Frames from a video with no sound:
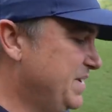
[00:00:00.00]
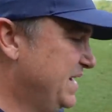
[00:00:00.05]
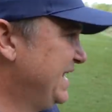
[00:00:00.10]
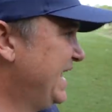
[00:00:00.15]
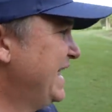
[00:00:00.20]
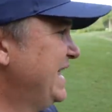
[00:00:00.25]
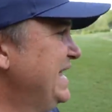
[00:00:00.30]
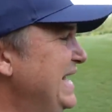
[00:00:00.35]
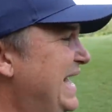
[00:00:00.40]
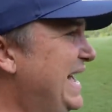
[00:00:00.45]

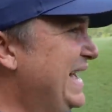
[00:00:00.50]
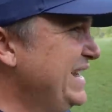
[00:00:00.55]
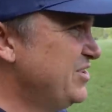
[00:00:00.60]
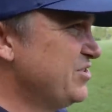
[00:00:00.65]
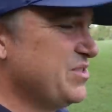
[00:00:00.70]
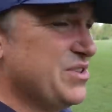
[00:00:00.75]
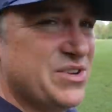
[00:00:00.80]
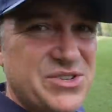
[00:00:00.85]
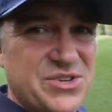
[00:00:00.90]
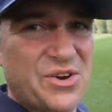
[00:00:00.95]
but
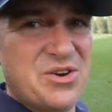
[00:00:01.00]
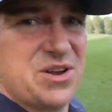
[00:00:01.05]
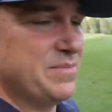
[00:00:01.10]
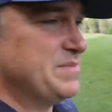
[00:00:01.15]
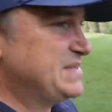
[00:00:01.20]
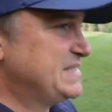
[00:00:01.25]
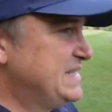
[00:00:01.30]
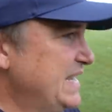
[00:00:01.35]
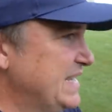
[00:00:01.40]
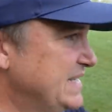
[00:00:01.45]
under the
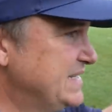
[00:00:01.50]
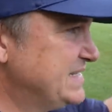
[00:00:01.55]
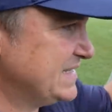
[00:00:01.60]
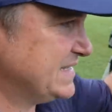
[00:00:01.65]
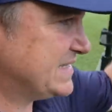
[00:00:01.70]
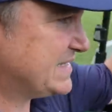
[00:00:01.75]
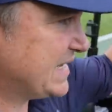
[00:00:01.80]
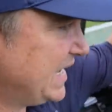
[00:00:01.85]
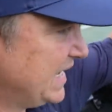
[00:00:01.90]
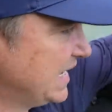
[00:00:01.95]

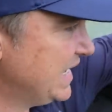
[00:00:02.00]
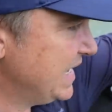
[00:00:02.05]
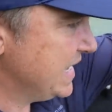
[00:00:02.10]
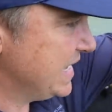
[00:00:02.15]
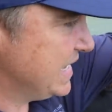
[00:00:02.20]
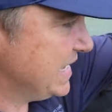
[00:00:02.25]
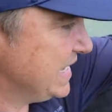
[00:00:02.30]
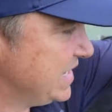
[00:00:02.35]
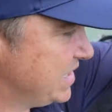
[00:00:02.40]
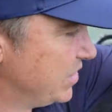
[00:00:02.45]
circumstances,
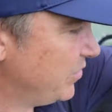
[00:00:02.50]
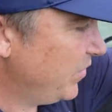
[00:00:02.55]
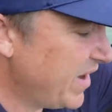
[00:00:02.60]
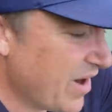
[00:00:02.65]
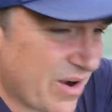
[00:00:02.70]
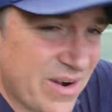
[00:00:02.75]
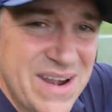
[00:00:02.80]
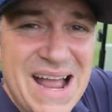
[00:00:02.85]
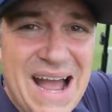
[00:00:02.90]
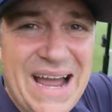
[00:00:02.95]
we
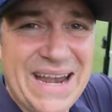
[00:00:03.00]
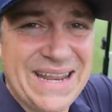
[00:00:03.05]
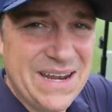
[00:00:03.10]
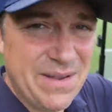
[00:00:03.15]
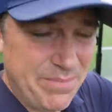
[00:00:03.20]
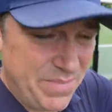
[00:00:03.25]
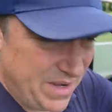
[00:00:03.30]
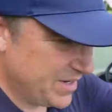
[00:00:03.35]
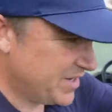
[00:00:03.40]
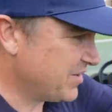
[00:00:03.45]
are not in
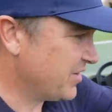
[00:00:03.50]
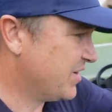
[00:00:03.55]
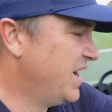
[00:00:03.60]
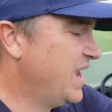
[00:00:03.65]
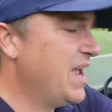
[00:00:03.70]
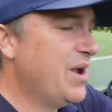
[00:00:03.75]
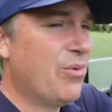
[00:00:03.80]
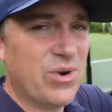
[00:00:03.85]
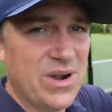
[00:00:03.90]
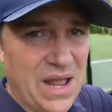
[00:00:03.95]
a bunker
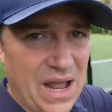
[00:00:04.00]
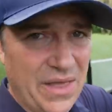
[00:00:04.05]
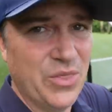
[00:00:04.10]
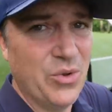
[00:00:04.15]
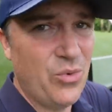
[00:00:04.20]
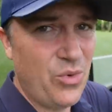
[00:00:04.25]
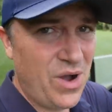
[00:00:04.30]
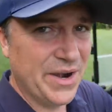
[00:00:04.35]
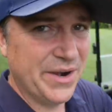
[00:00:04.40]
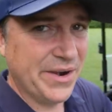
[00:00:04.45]
and we're not in
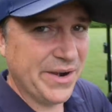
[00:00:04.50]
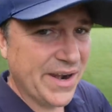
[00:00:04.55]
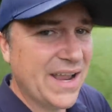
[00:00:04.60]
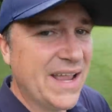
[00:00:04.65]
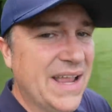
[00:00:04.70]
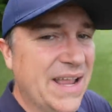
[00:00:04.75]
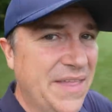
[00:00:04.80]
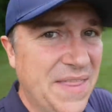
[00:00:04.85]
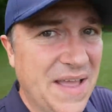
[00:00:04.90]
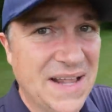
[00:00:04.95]
the water,
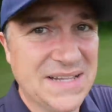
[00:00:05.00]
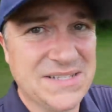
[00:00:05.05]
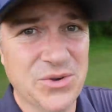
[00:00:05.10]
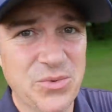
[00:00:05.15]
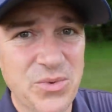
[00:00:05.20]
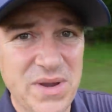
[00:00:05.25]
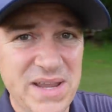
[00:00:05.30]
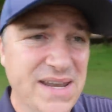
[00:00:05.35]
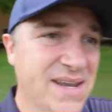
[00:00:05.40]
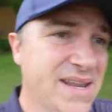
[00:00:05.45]
and that's a win.